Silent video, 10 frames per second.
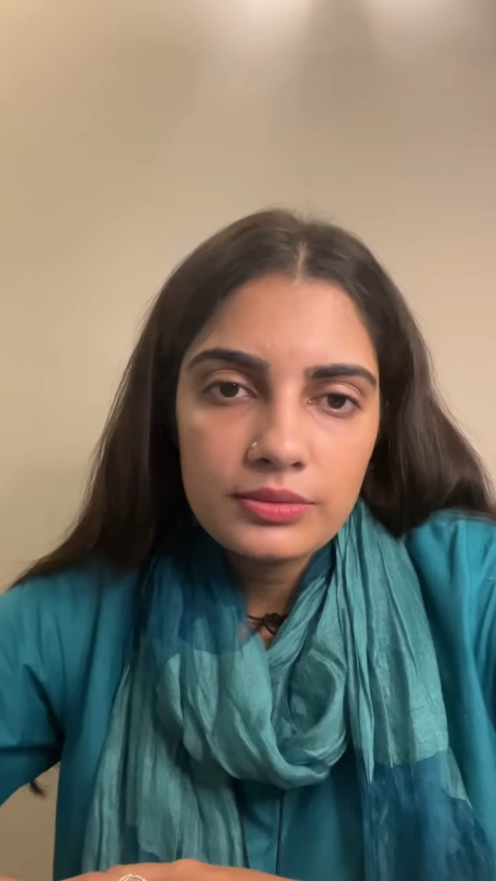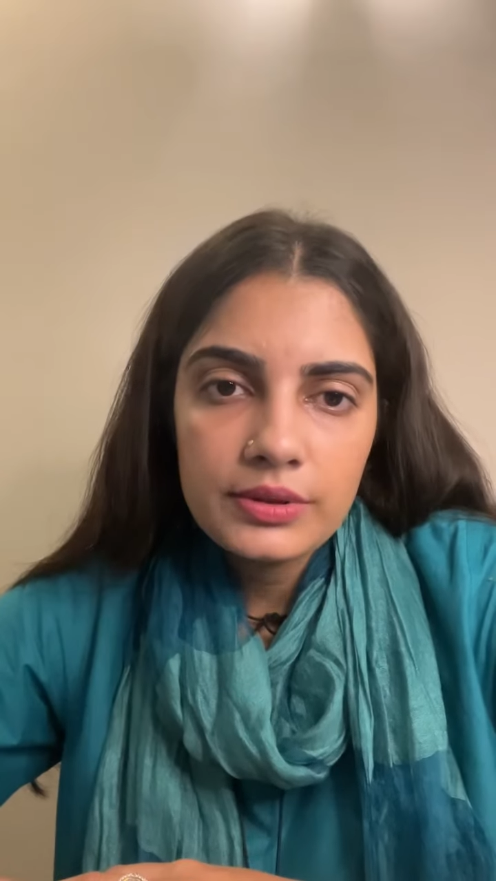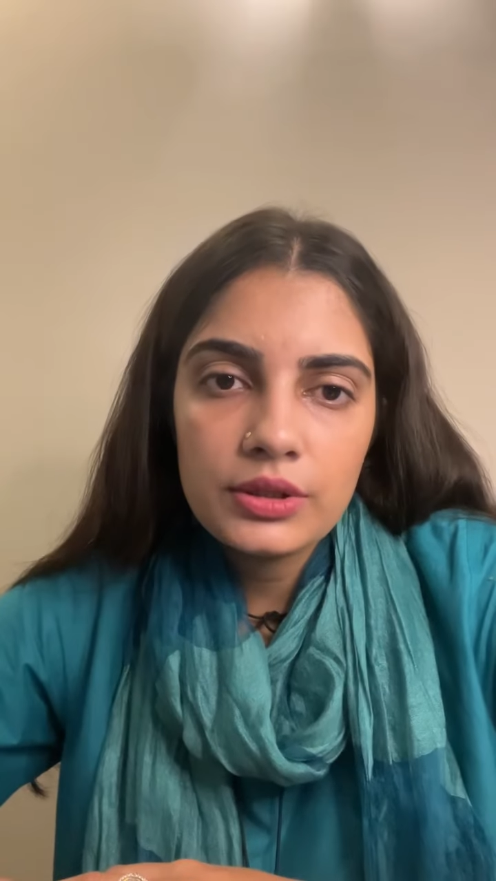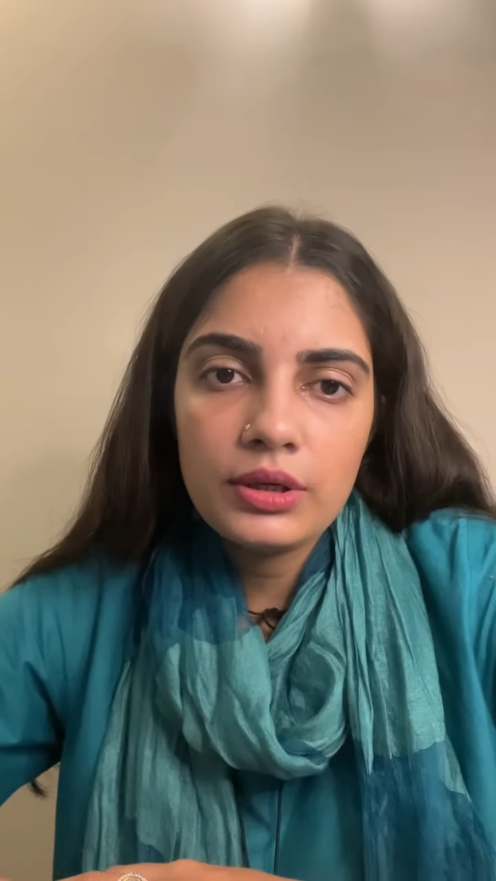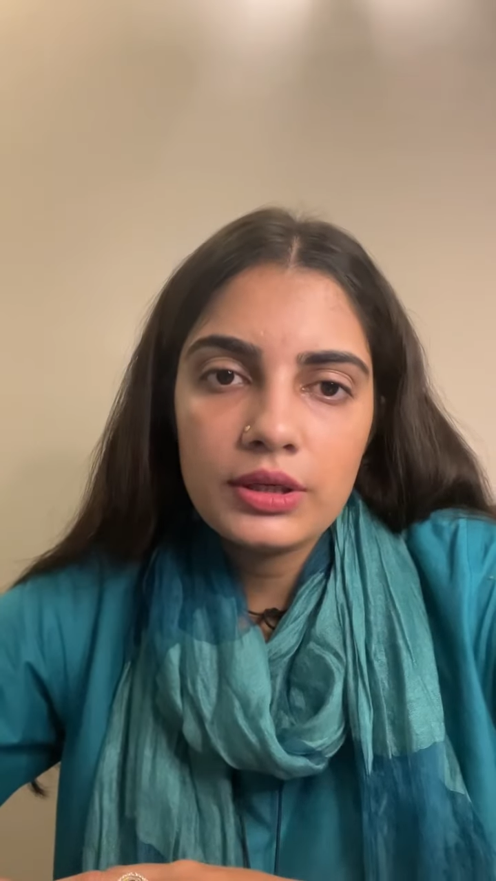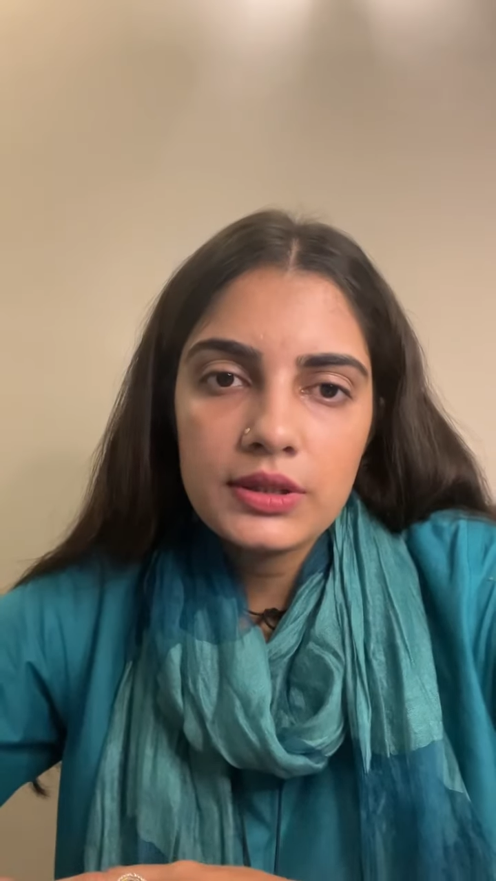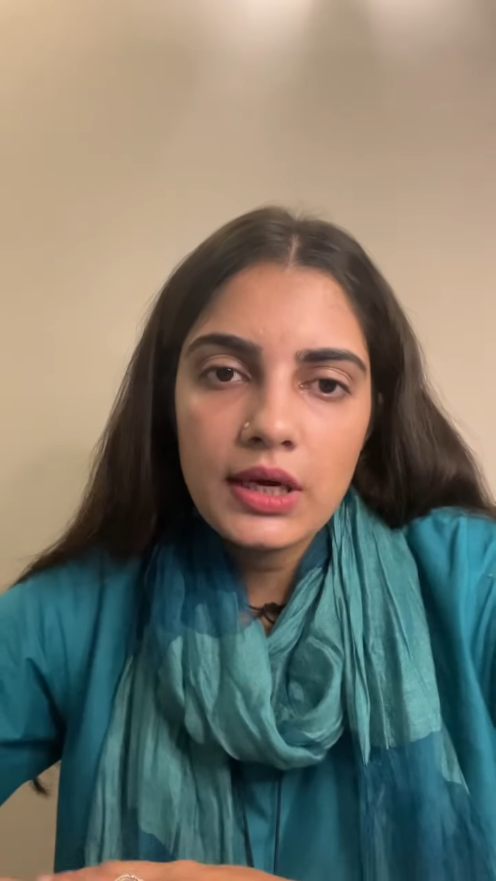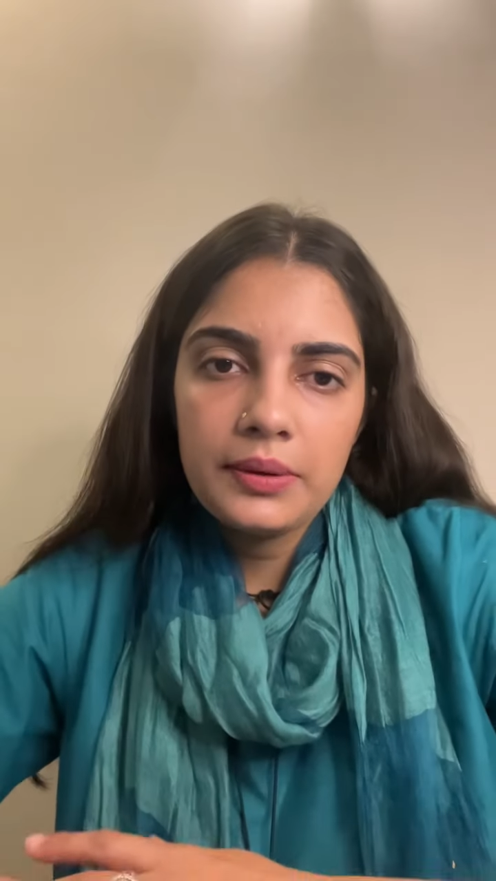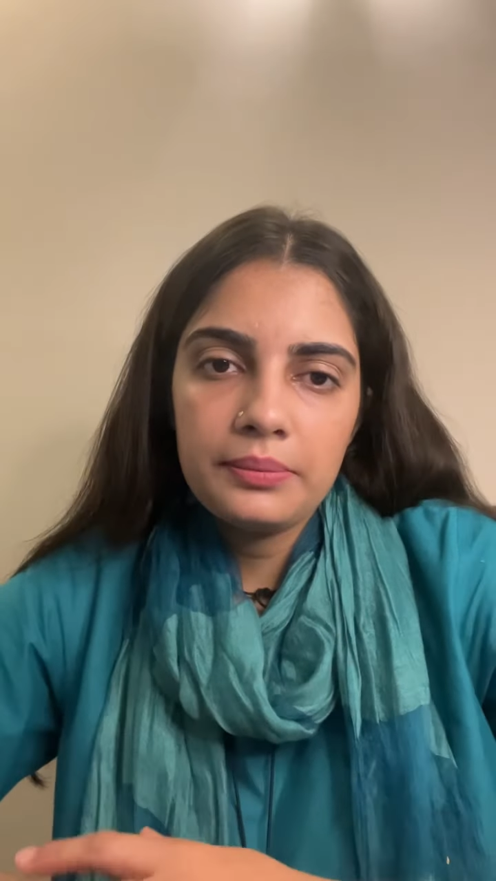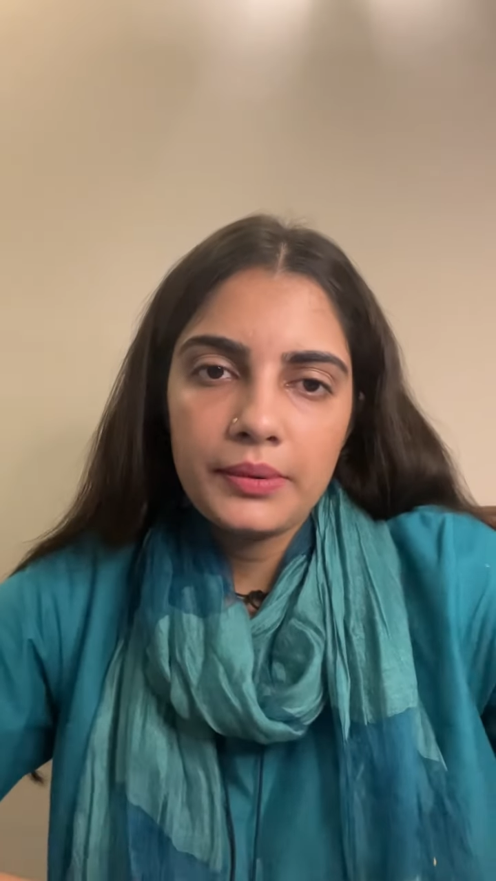See you next
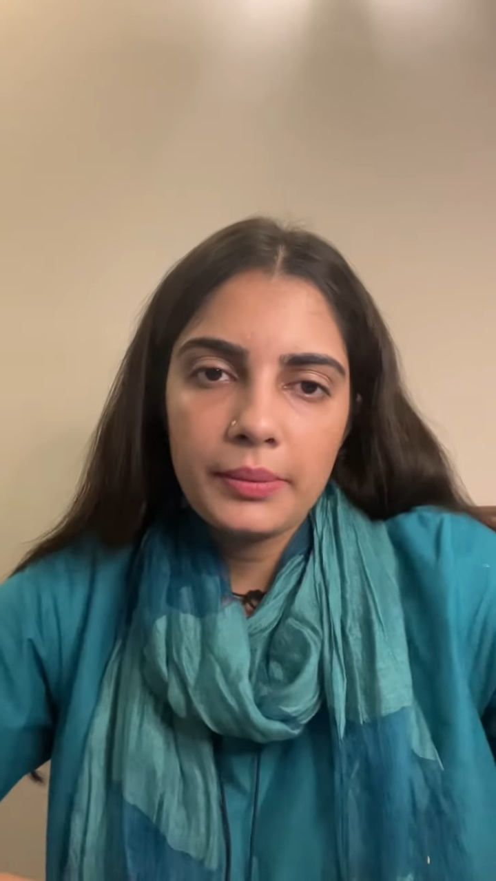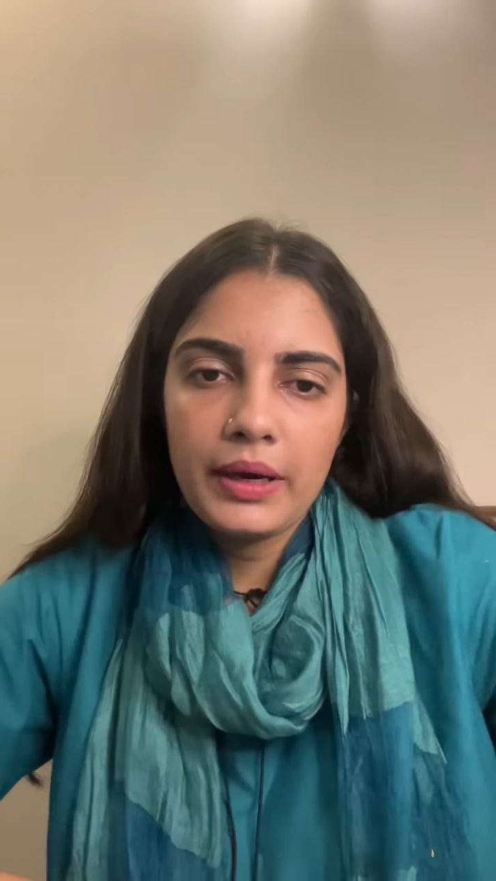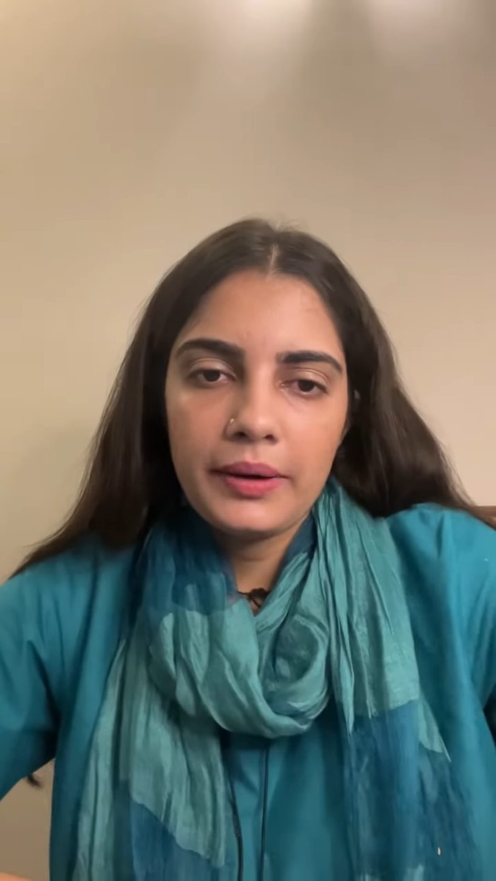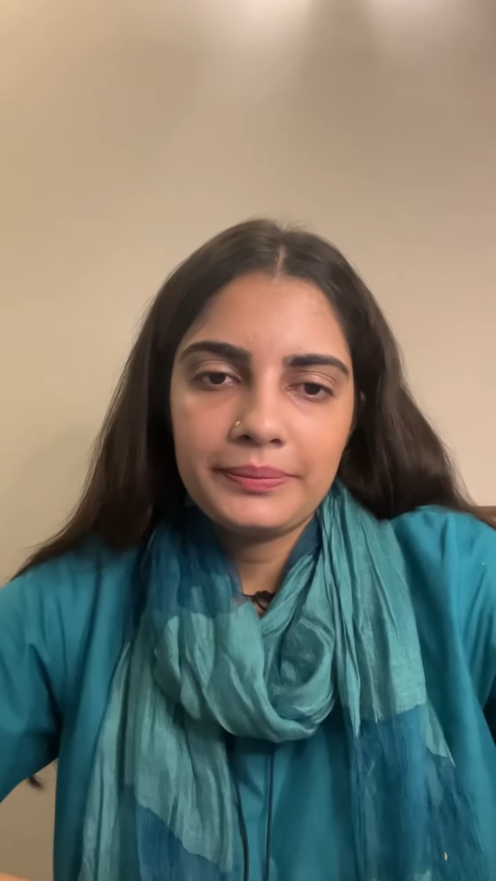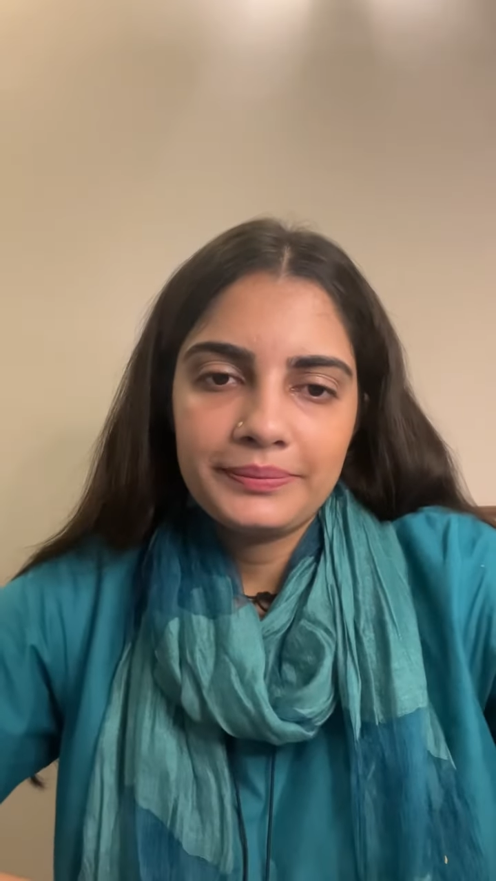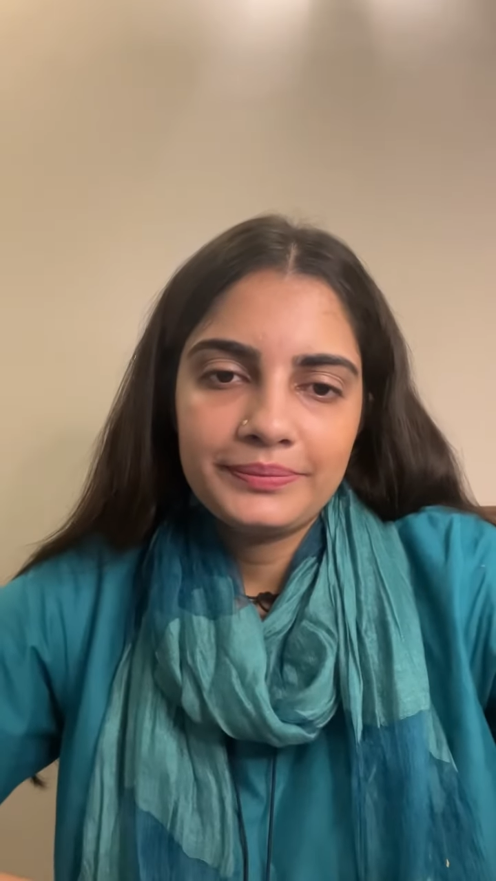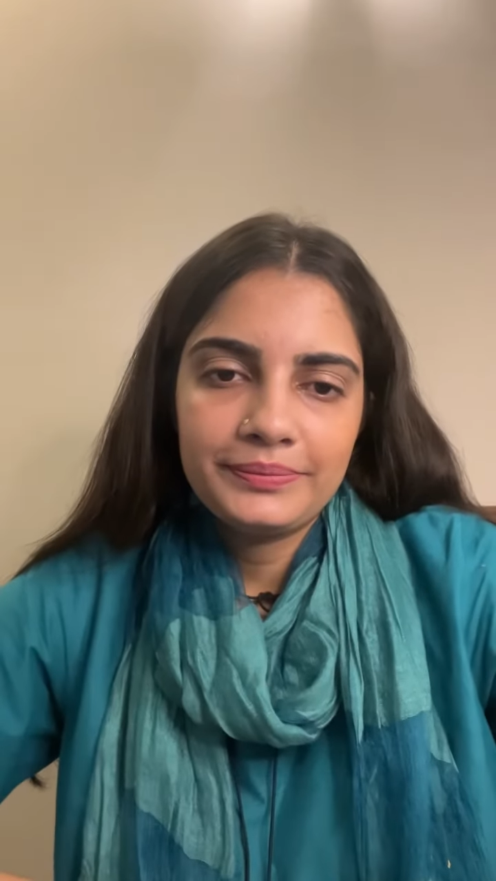time. Bye-bye.